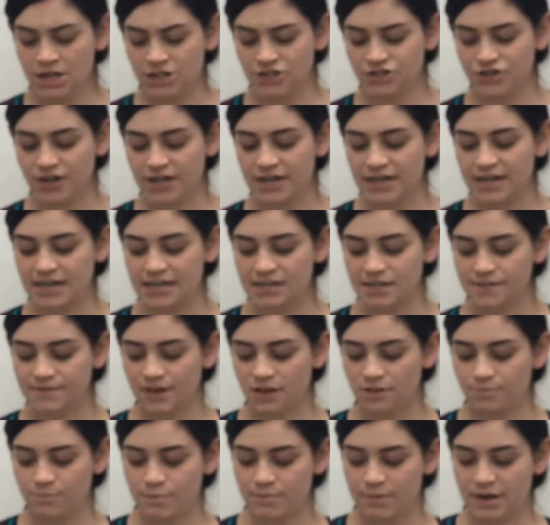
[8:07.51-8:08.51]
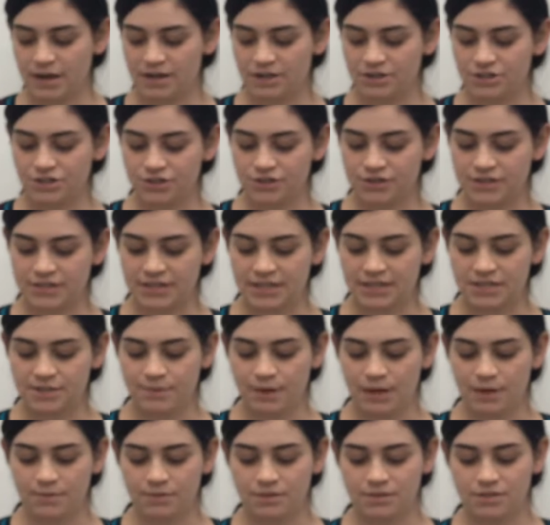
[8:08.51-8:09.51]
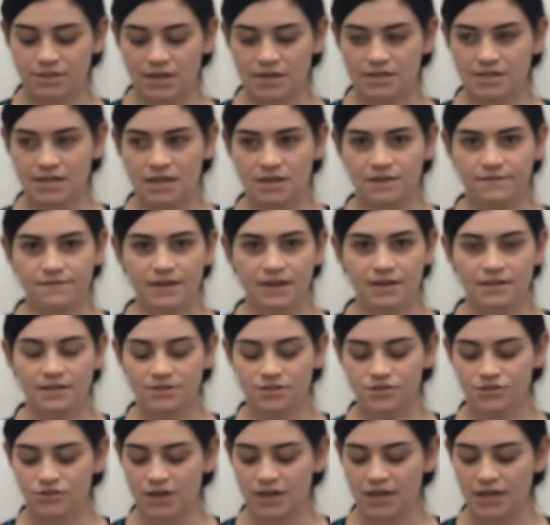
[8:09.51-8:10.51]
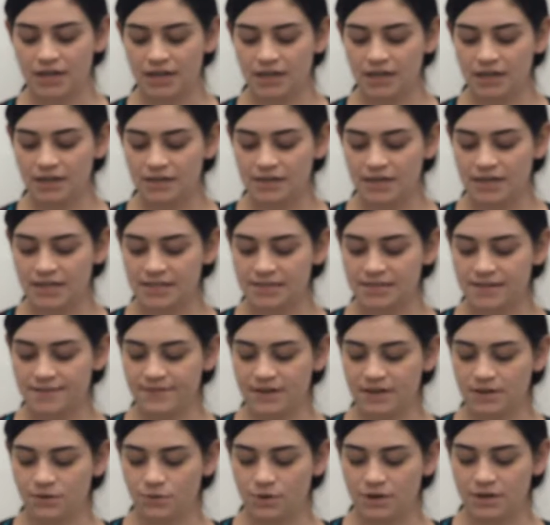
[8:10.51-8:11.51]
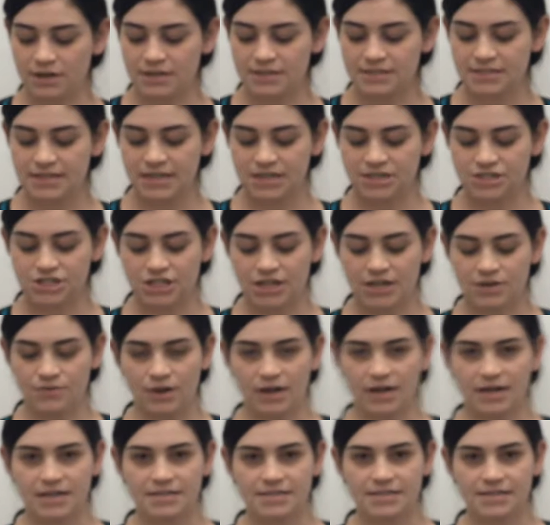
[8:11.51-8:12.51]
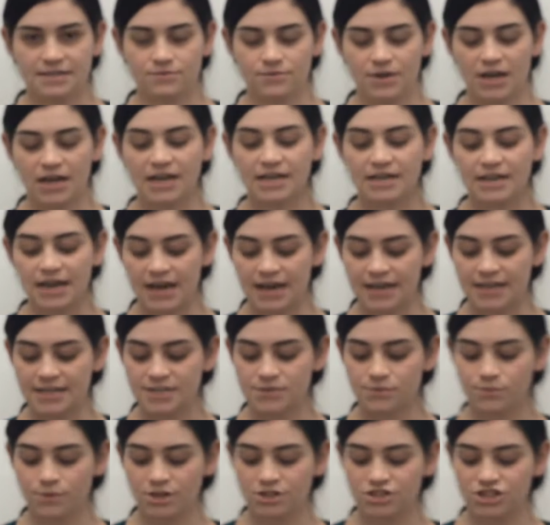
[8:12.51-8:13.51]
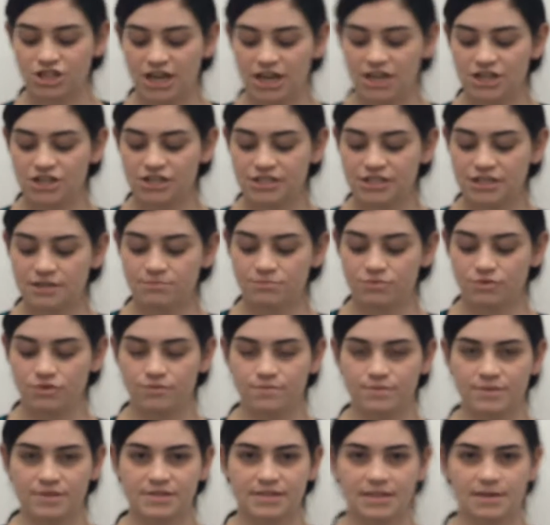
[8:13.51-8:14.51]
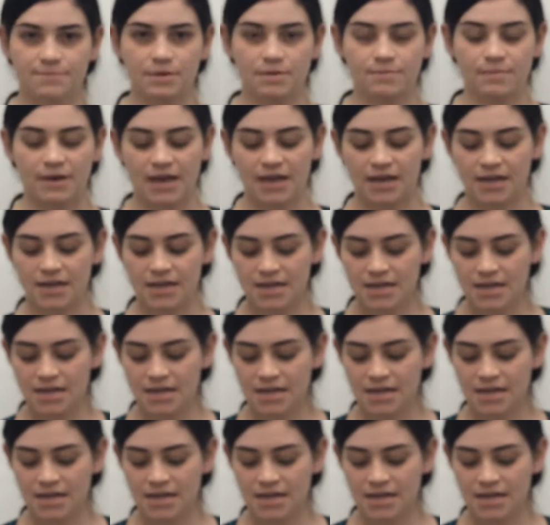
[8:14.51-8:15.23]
Training and development managers need to be able to identify the training needs of an organization and recognize where changes and improvements can be made.